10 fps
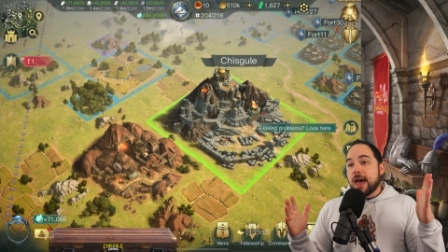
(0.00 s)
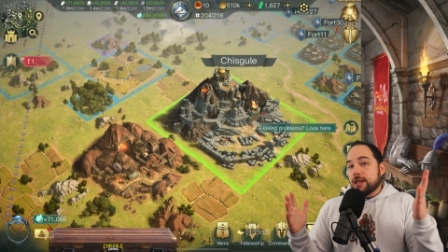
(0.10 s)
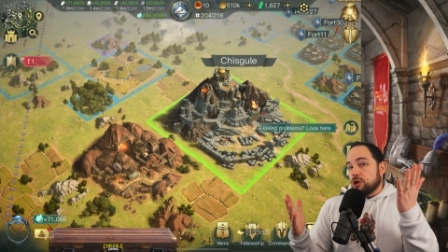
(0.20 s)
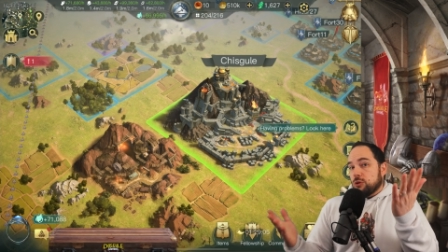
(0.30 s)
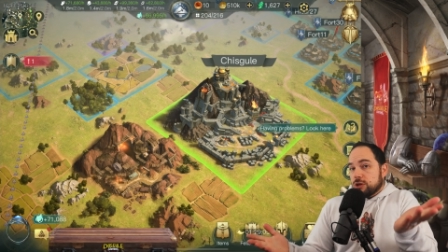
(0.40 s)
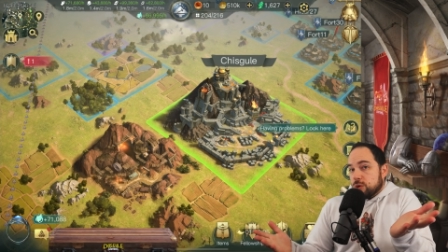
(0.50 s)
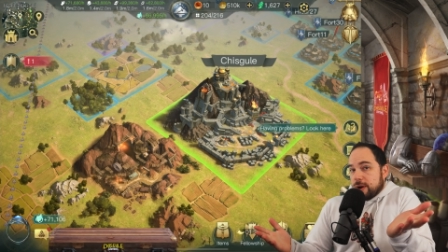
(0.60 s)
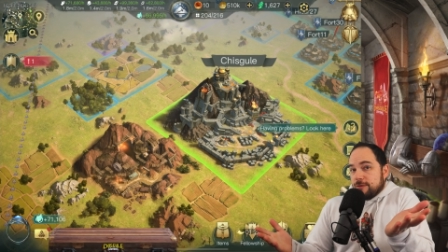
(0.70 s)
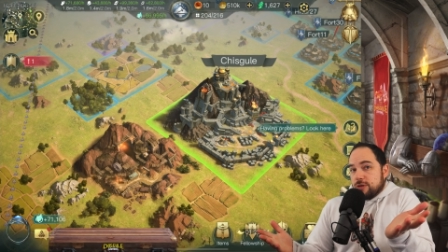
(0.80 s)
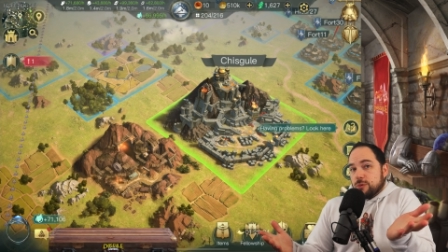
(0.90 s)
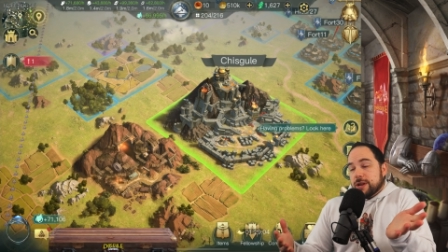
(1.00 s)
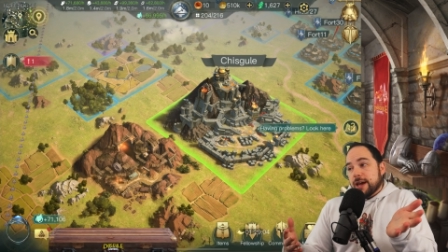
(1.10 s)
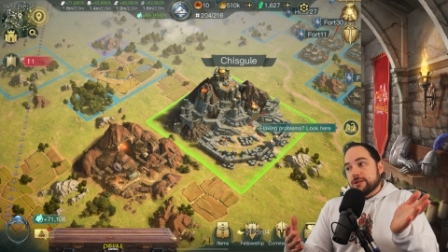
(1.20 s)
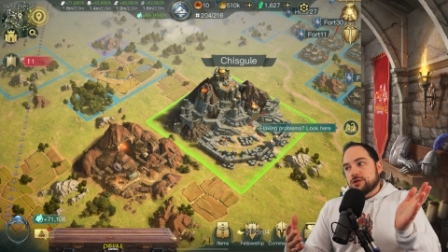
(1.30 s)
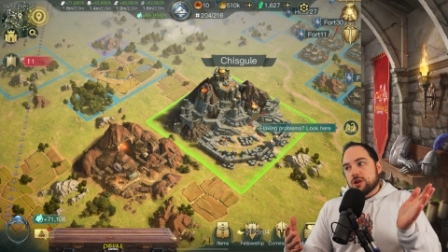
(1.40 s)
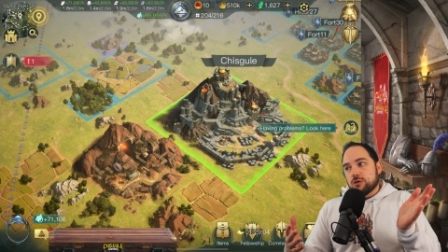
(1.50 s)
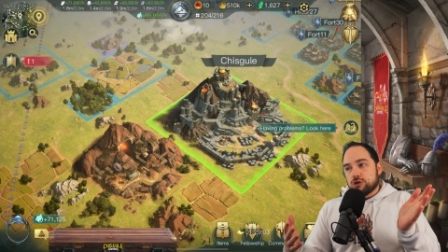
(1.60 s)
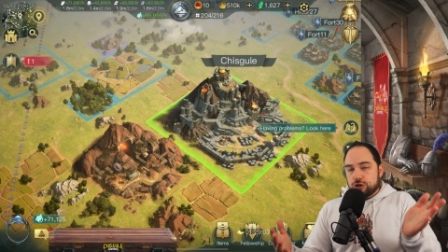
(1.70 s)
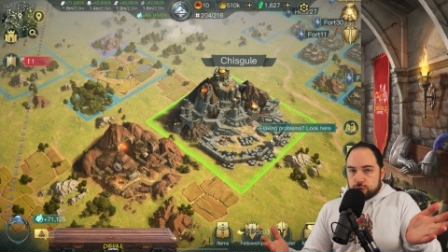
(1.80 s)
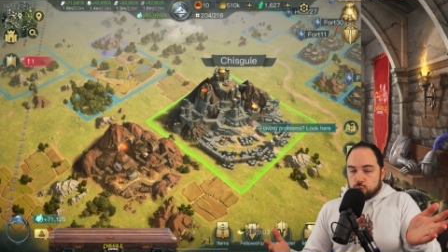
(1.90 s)
And you can only do it every three days. So
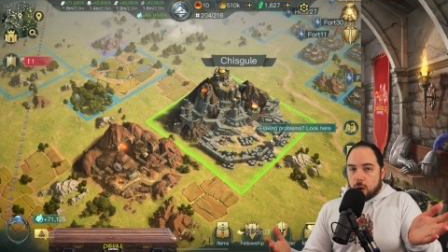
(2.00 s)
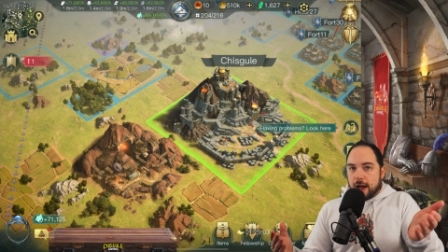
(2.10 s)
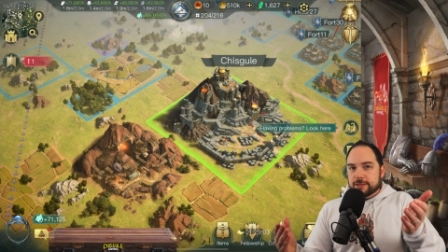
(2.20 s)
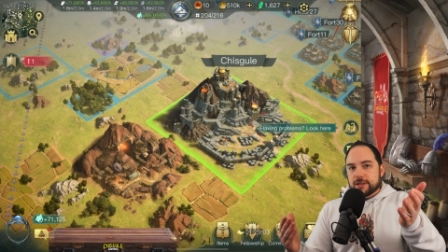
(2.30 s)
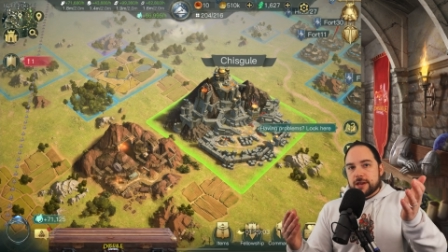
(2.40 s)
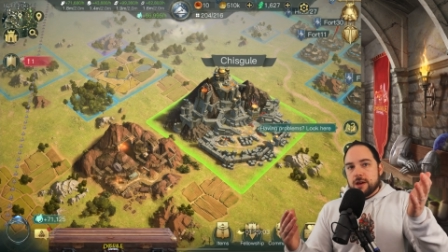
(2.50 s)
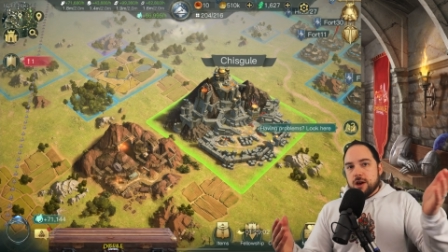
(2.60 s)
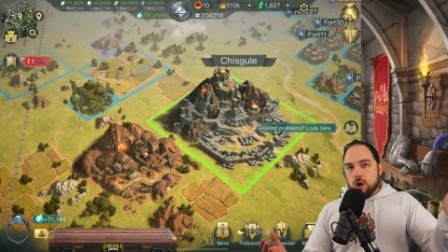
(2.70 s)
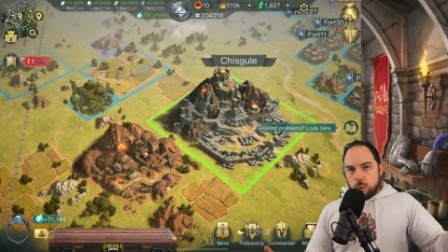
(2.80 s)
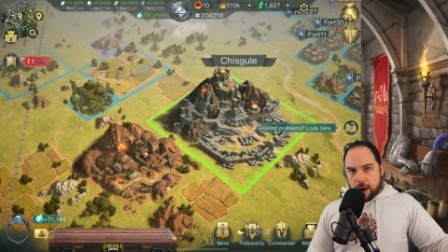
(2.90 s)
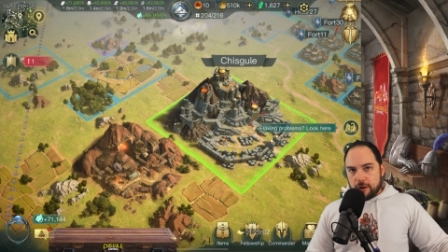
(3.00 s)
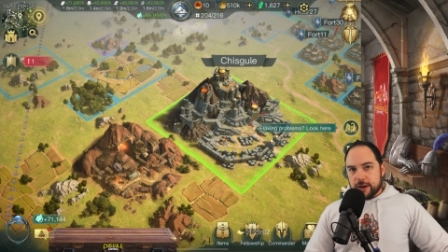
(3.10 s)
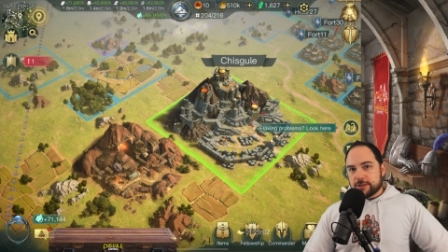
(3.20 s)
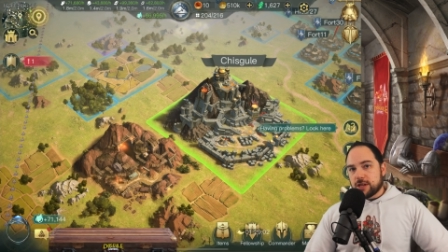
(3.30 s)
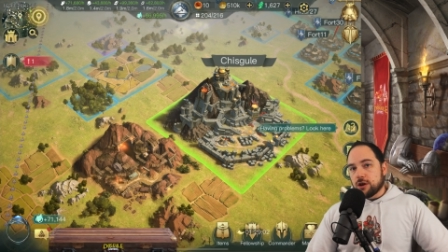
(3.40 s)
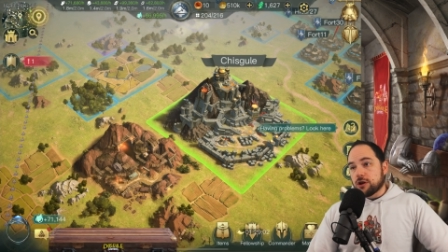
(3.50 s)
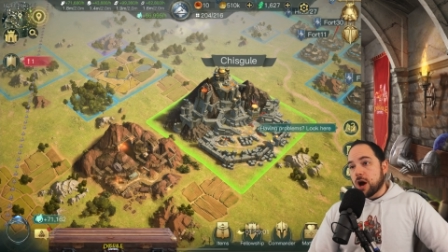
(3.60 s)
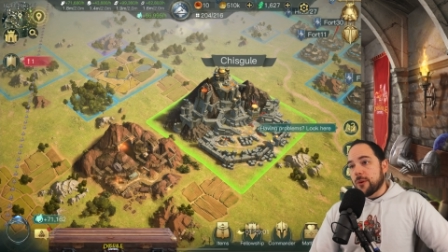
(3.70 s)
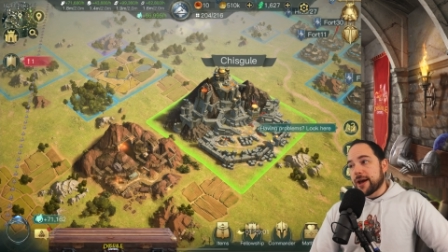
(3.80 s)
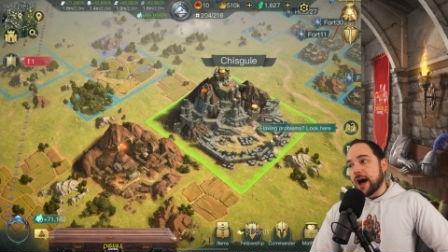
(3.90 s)
choose wisely where it is that you're
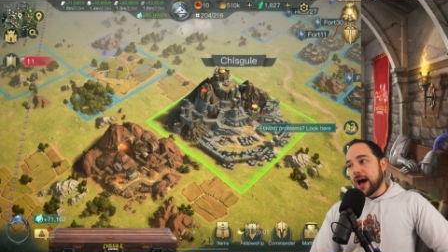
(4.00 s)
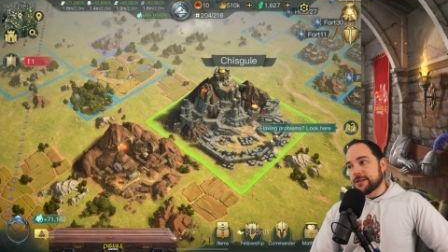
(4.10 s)
going.